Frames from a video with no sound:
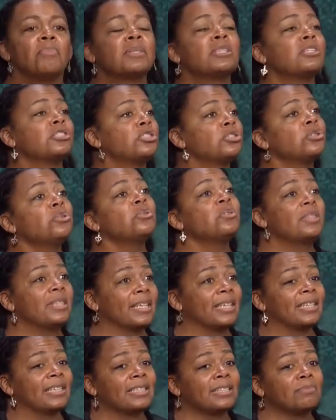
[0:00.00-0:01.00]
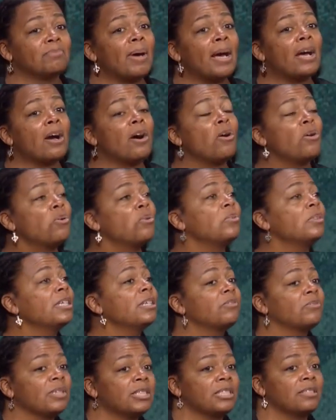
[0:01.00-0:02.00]
But the truth is, my
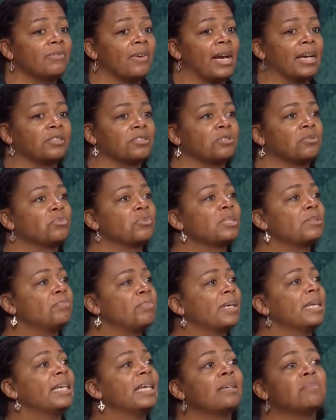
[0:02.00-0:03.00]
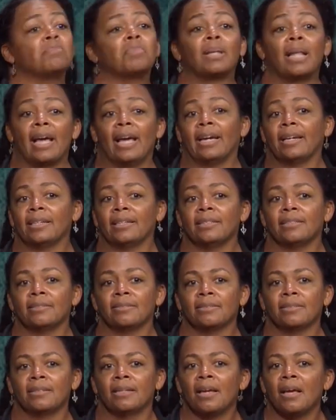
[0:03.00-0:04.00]
only risk factor was being Black.
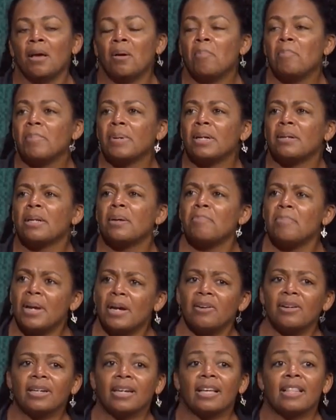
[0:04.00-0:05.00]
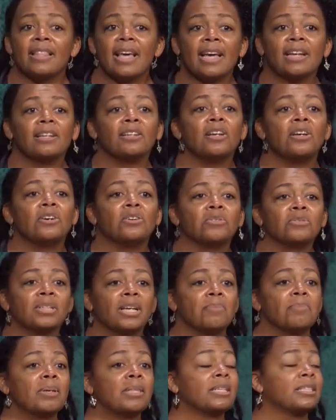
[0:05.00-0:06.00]
But in America, that alone
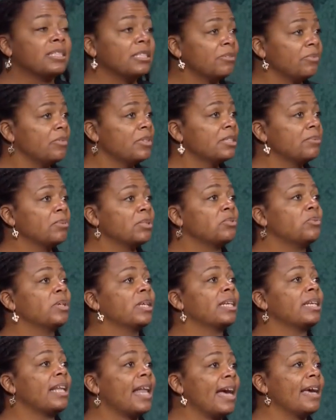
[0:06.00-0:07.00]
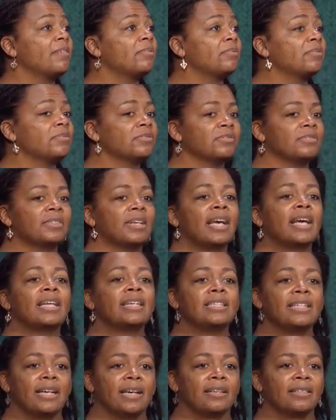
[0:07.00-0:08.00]
can be the difference between life
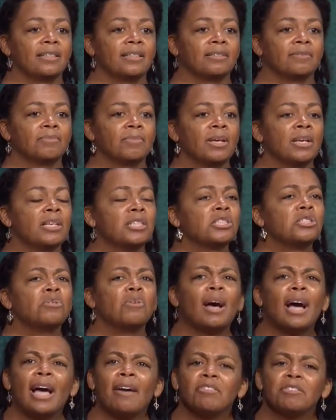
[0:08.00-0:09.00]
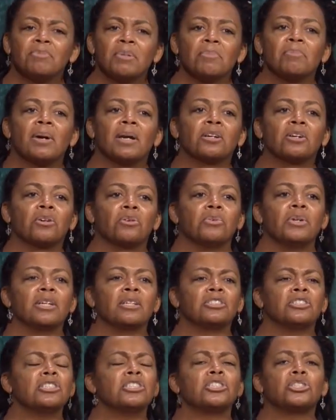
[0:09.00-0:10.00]
and death. So I've spent my
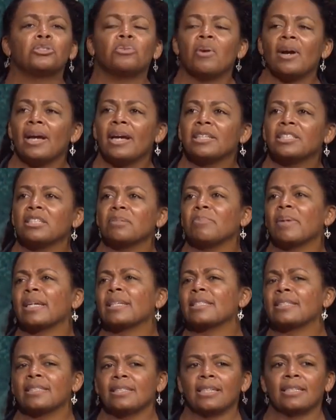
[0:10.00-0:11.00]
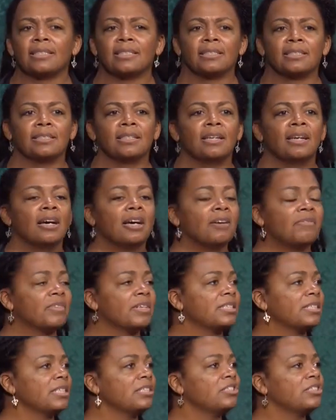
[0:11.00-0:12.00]
career just trying to make sense of
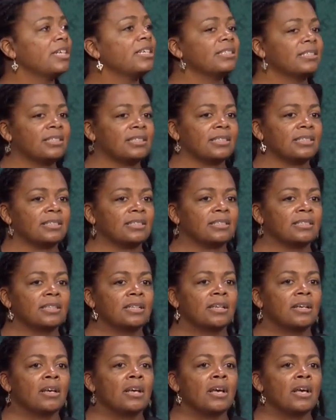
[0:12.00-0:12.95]
this injustice.